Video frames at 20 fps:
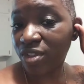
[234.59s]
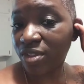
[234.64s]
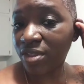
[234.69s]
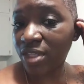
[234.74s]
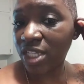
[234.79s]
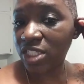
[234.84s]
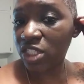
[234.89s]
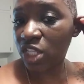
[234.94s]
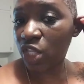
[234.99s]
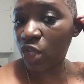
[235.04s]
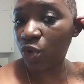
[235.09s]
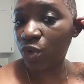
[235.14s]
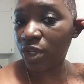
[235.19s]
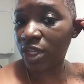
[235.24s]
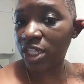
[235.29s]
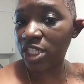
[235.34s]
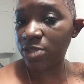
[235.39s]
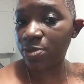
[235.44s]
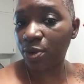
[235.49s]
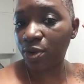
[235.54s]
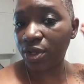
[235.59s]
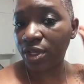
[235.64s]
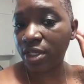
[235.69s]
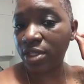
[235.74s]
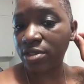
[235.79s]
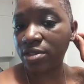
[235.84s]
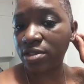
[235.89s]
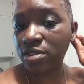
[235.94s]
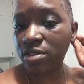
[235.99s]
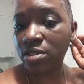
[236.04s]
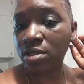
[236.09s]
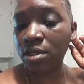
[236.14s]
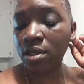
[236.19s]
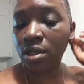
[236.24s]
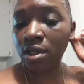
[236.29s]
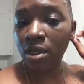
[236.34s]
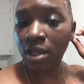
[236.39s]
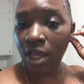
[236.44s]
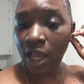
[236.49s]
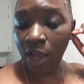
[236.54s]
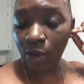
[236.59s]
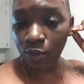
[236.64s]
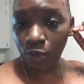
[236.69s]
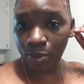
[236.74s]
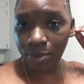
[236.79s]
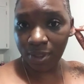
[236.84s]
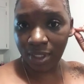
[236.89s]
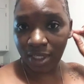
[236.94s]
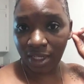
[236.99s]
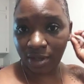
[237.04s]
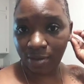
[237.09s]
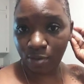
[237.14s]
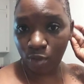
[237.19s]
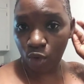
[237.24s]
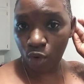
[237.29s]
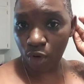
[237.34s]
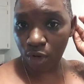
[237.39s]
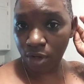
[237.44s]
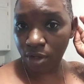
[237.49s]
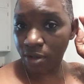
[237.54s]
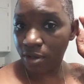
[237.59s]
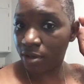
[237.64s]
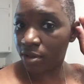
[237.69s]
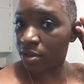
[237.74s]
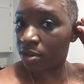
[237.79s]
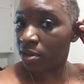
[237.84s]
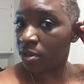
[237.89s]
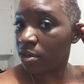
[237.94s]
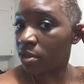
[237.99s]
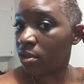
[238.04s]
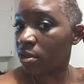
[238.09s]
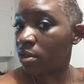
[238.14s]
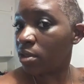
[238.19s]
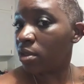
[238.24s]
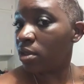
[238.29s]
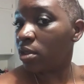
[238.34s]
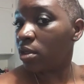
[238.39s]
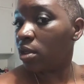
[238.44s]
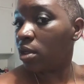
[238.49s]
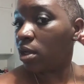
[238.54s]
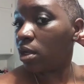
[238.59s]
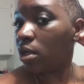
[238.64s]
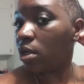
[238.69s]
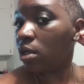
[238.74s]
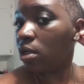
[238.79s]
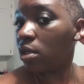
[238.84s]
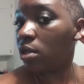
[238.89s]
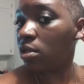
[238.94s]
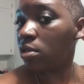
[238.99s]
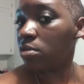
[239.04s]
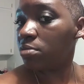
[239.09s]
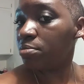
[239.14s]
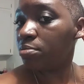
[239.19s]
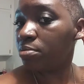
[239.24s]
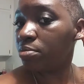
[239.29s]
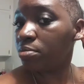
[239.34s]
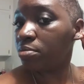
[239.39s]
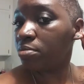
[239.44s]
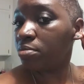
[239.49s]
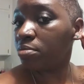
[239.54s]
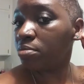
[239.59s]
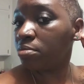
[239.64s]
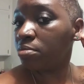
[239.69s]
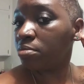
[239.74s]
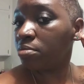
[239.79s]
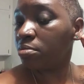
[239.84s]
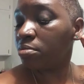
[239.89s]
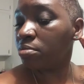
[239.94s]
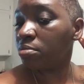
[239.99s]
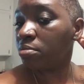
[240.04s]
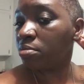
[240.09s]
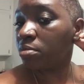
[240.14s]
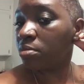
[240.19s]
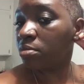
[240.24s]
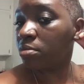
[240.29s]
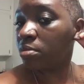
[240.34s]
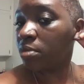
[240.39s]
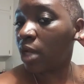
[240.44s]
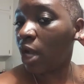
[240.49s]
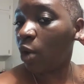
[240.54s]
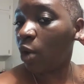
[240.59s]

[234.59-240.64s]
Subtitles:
that's a learning experience. I will be getting more. I